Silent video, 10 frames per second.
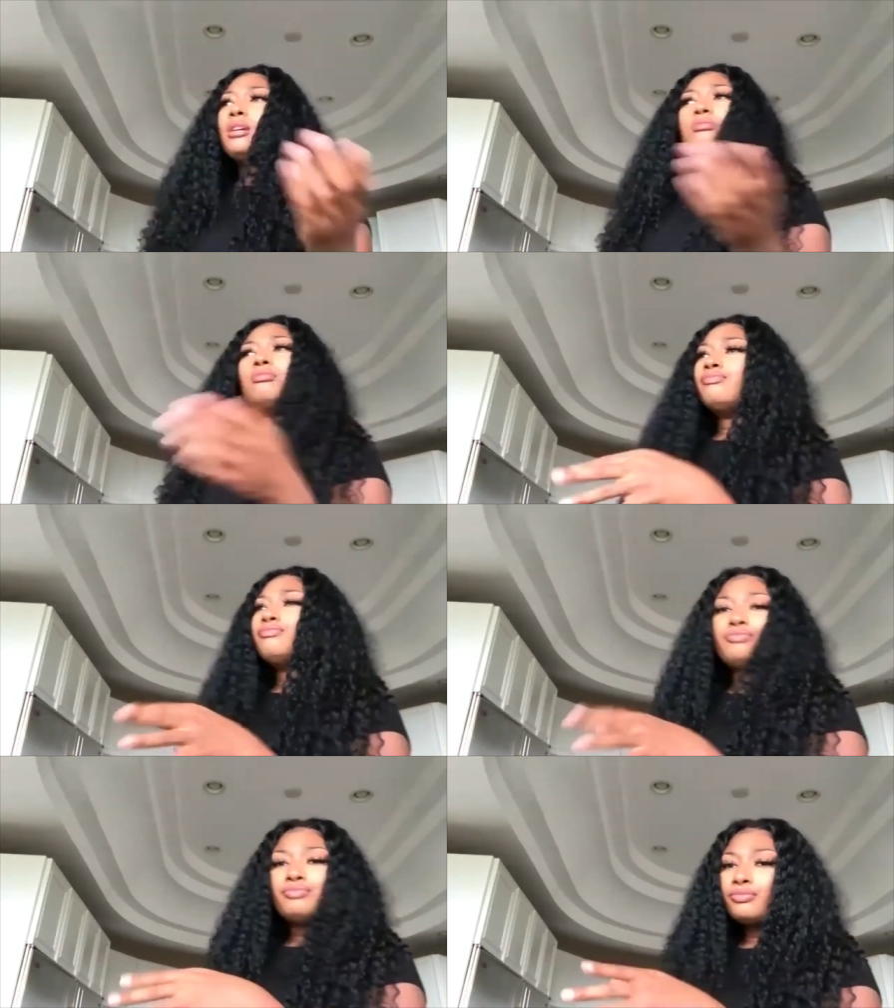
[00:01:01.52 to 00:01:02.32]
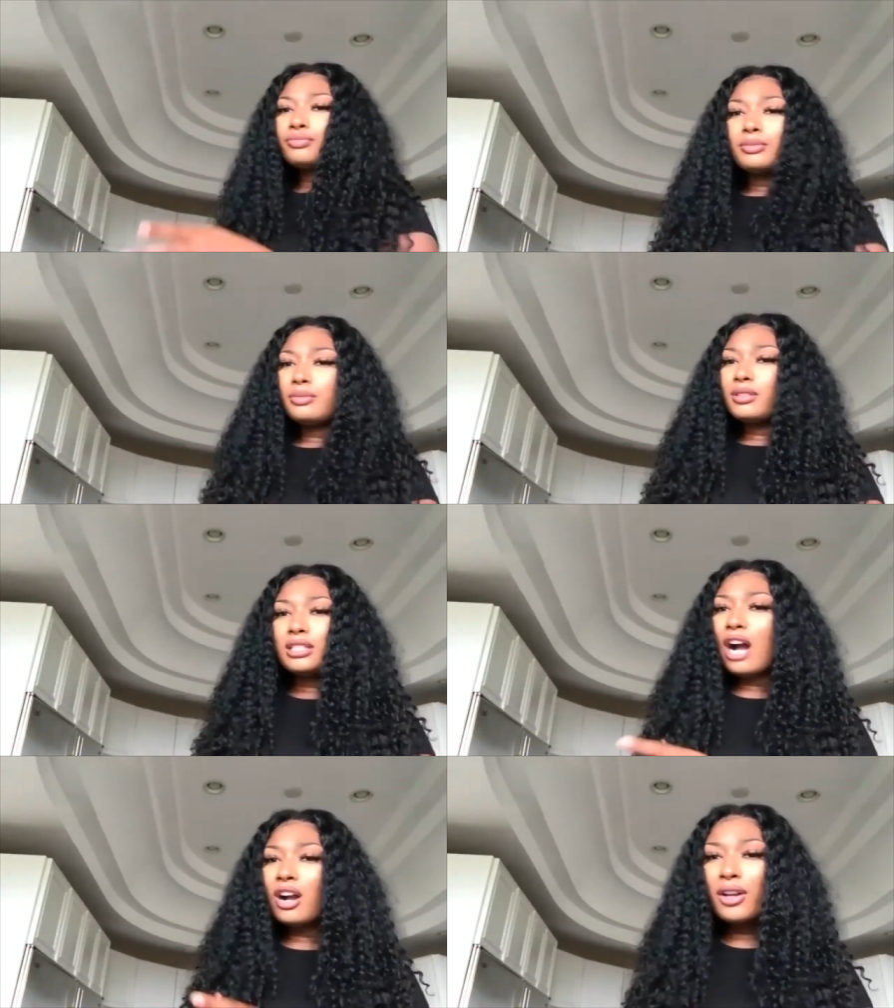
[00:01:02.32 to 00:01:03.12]

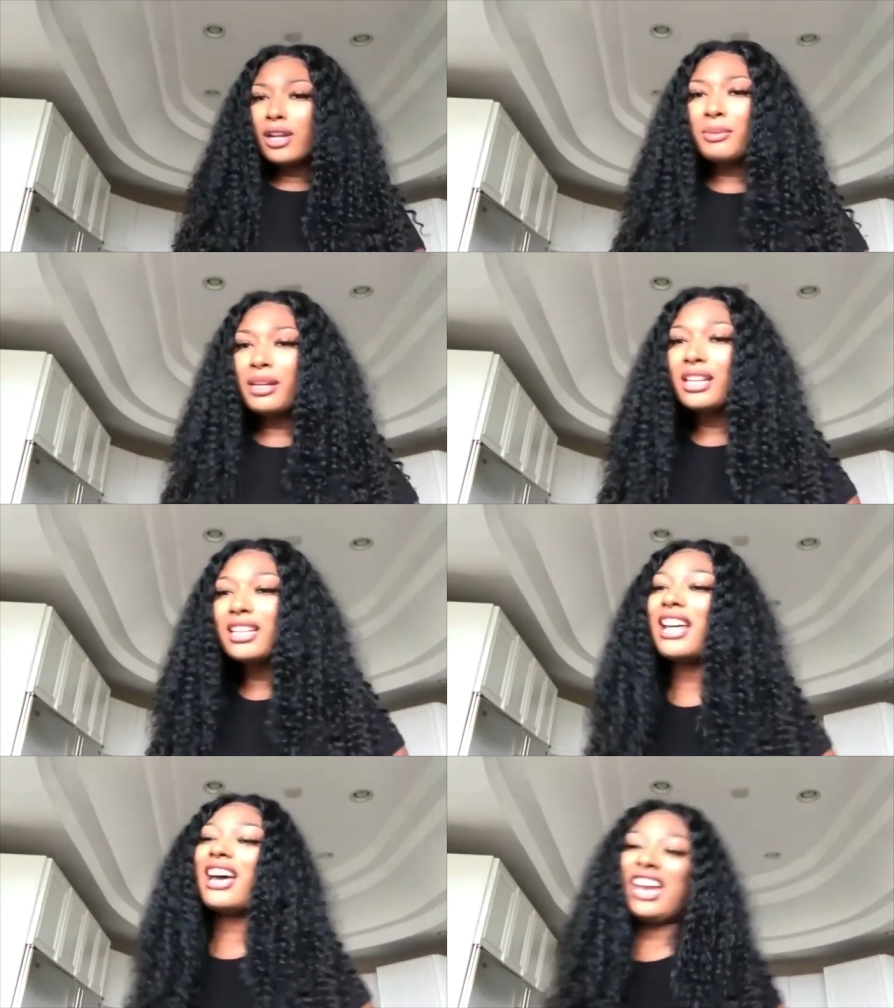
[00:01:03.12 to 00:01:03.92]
y'all gonna hear me. Like,